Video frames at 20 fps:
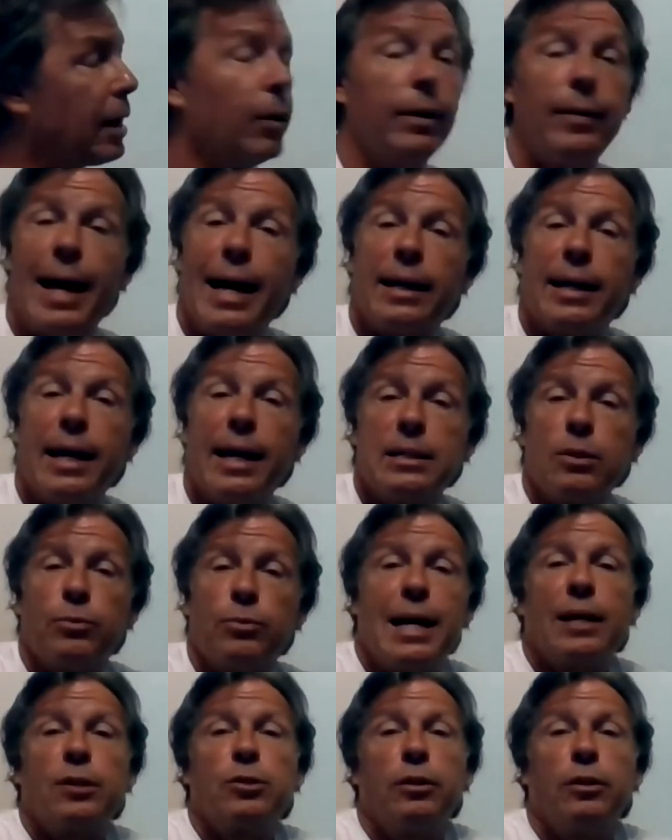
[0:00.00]
Now, in that case, it
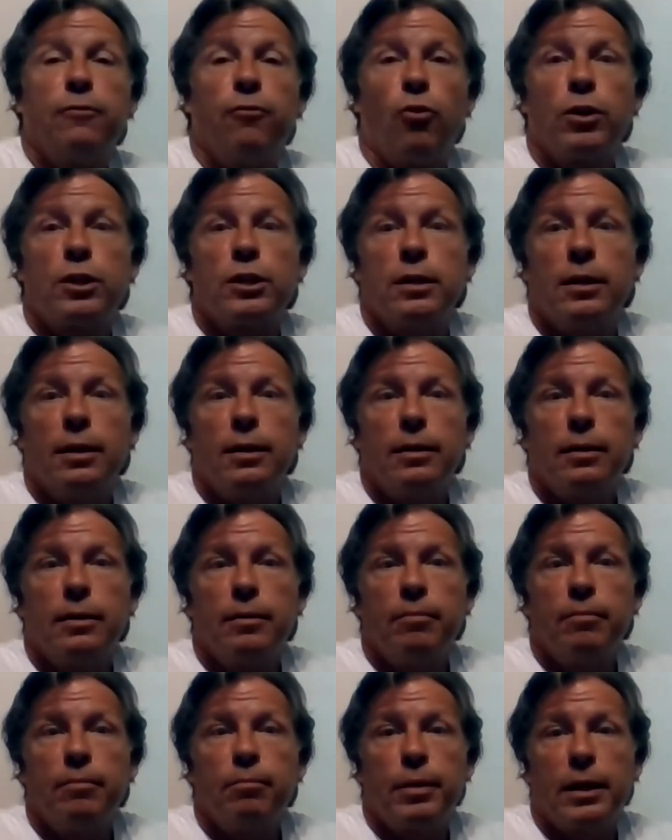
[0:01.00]
was actually fortunate
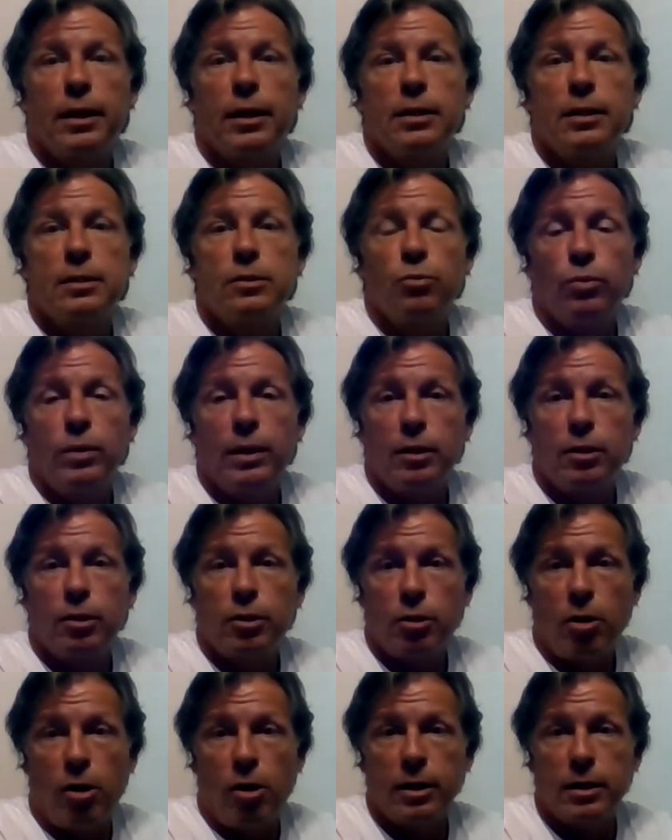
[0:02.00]
because
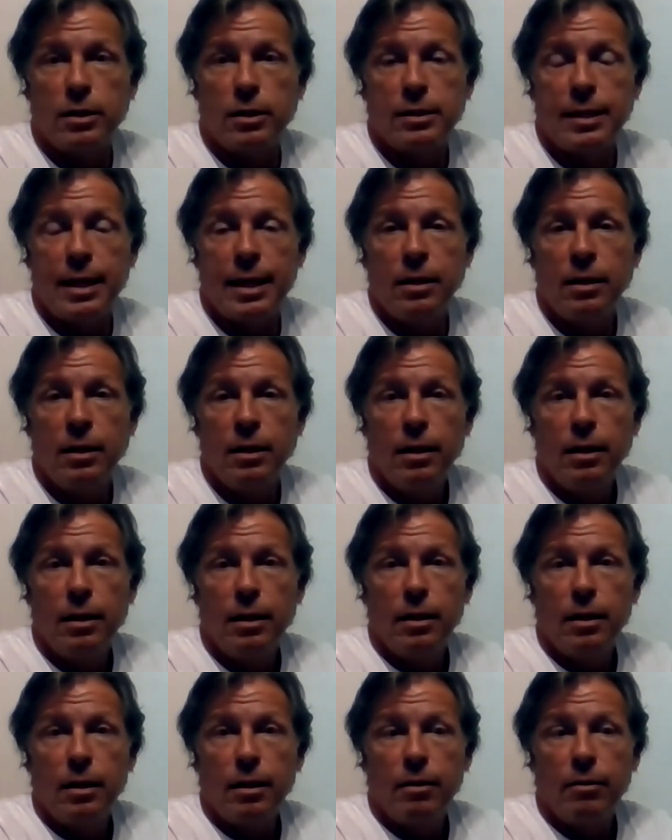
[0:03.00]
it taught us that
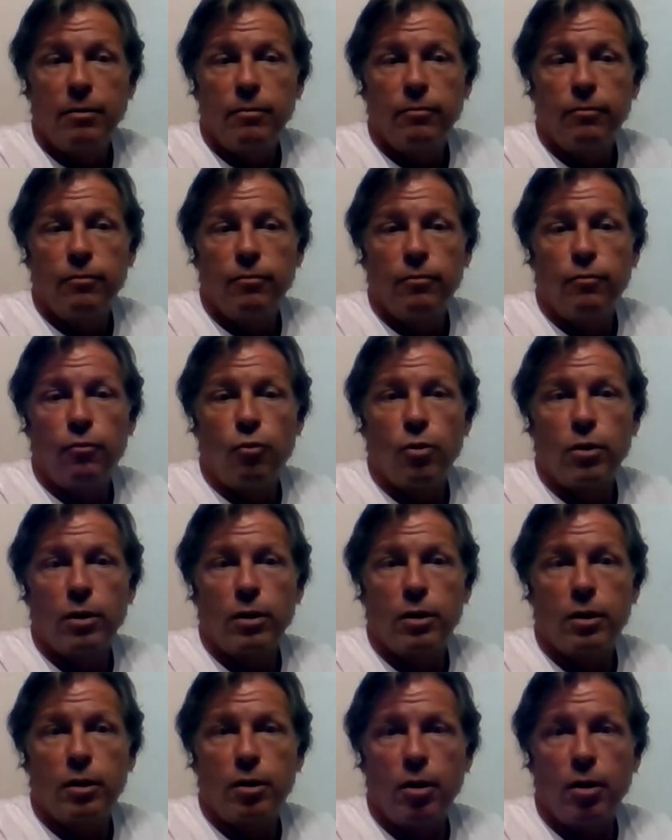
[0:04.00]

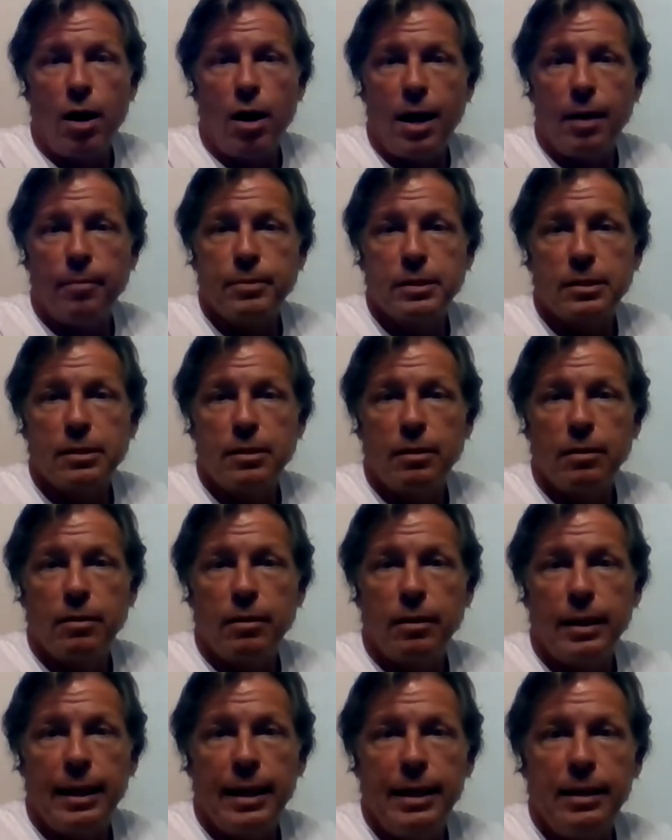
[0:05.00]
for crops,
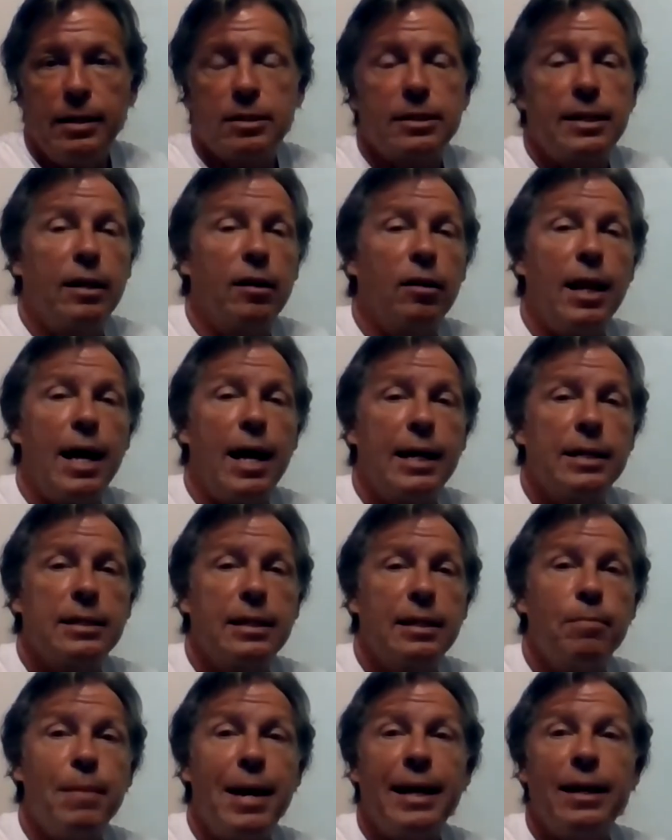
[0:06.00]
heat
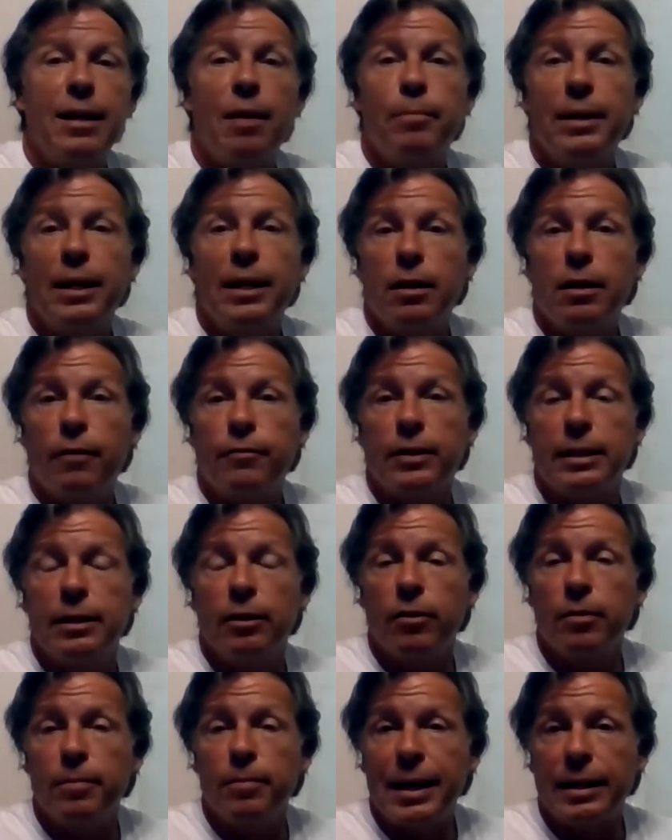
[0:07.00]
sterilizing may not be enough to
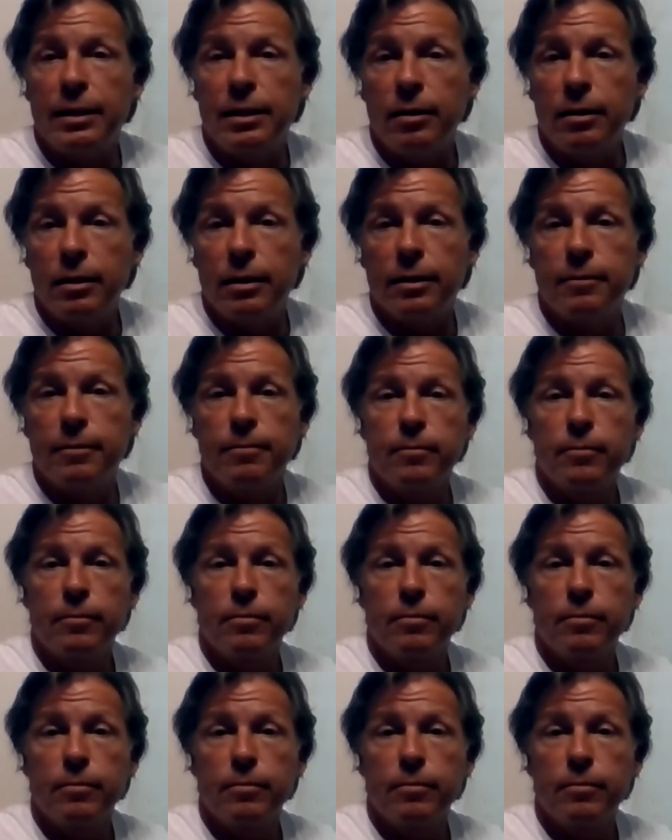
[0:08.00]
kill the bacteria.